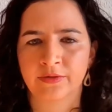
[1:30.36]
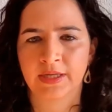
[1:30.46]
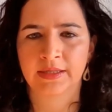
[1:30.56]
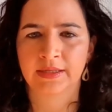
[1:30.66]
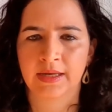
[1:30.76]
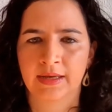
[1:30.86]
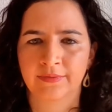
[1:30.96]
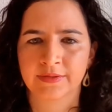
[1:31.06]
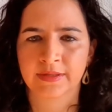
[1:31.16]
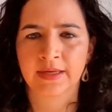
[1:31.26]
their daily
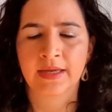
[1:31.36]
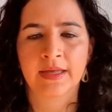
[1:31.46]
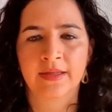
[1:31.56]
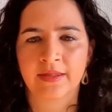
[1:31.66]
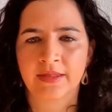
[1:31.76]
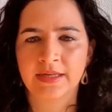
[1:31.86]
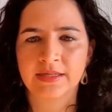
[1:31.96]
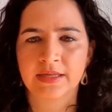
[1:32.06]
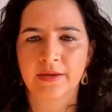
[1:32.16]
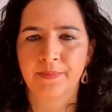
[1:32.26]
lives.
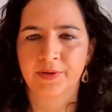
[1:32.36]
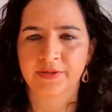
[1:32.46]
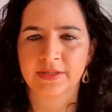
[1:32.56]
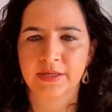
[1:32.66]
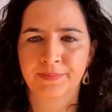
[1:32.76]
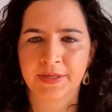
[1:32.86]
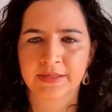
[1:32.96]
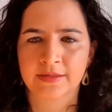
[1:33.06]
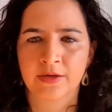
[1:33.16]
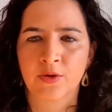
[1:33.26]
These
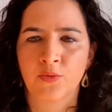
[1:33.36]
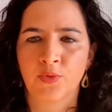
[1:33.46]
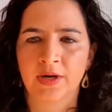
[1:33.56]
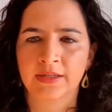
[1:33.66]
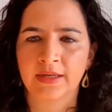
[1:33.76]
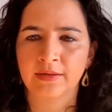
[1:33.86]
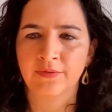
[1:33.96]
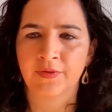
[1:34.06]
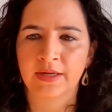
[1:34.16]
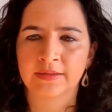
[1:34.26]
participants were
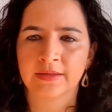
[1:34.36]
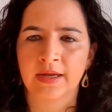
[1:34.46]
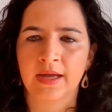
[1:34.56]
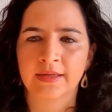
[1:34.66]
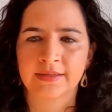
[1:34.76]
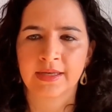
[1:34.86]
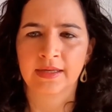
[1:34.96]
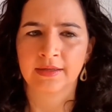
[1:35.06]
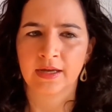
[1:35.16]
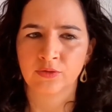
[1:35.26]
identified as
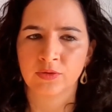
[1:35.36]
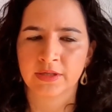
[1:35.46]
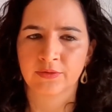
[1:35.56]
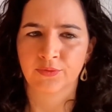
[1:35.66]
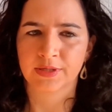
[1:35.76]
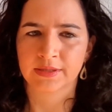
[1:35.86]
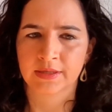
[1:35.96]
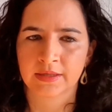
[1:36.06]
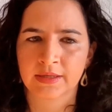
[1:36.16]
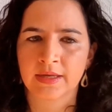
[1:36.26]
young adults at
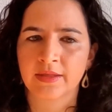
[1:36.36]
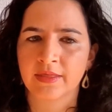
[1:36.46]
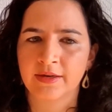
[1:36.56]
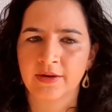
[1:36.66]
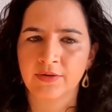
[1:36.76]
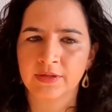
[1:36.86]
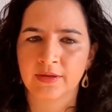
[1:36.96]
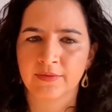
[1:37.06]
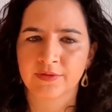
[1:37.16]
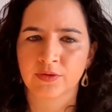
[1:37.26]
risk. The
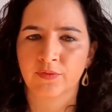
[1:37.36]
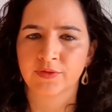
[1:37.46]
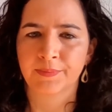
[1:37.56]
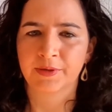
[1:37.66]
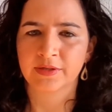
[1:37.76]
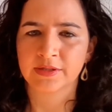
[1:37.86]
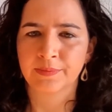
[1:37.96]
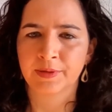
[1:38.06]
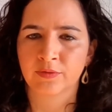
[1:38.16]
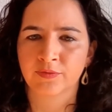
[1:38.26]
narratives of the
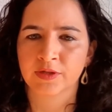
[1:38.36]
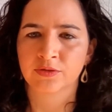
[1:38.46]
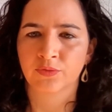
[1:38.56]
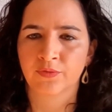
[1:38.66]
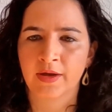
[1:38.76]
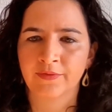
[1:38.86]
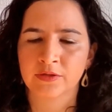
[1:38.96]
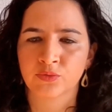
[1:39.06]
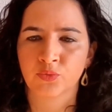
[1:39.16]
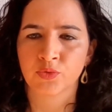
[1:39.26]
participants of the surviving
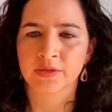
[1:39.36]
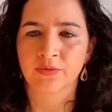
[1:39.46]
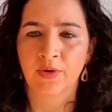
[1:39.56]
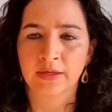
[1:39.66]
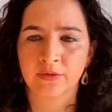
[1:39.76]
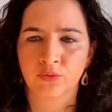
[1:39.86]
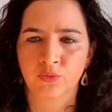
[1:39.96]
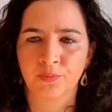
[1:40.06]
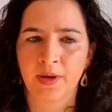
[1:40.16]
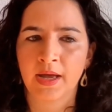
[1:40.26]
through struggle
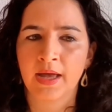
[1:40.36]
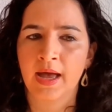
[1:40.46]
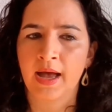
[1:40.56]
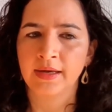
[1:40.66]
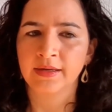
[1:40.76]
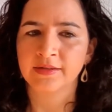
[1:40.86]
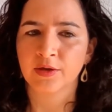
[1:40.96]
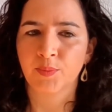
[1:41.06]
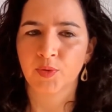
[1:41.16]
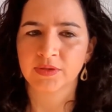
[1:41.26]
group highlight
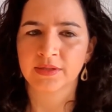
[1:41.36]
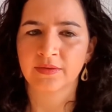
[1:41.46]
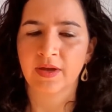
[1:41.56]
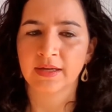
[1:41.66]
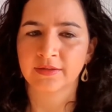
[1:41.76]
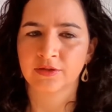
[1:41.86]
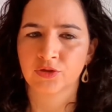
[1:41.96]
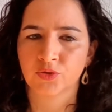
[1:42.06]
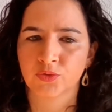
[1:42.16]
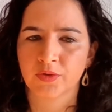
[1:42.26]
their positive
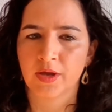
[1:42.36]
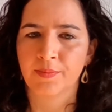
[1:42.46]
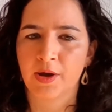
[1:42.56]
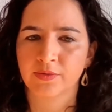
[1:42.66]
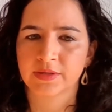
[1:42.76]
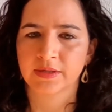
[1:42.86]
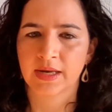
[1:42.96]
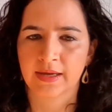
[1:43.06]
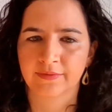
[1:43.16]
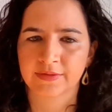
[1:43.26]
attitude about their
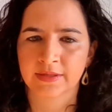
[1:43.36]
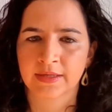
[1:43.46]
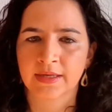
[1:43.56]
lives.